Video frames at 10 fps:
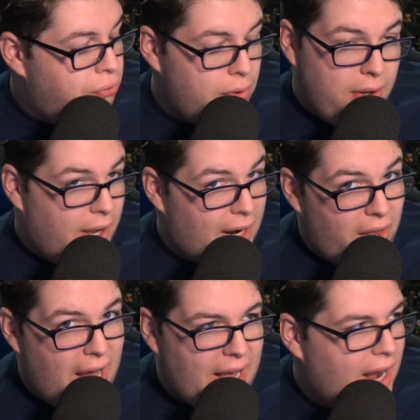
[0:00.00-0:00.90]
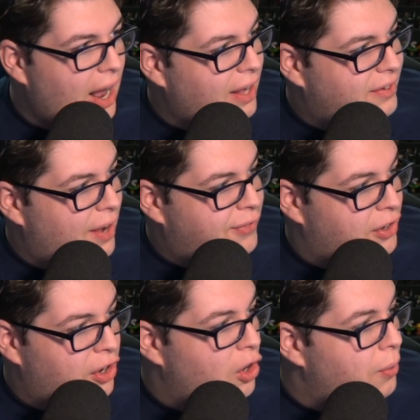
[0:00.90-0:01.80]
I got stuff to
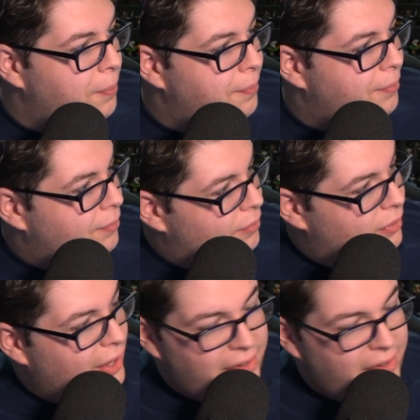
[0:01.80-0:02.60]
do. Doesn't